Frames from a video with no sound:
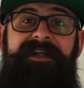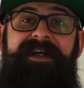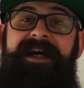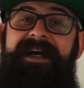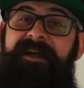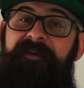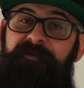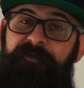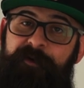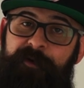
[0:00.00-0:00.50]

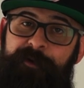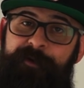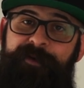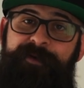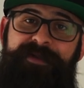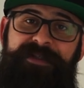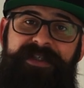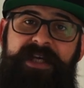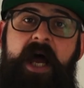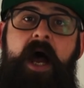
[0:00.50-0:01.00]
and of
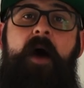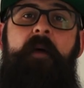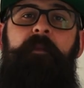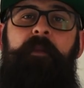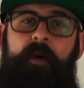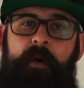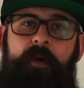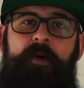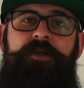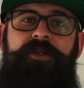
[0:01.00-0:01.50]
course,
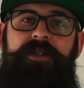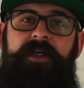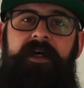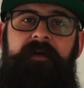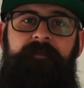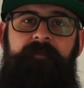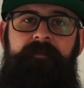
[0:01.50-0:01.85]
Porsche.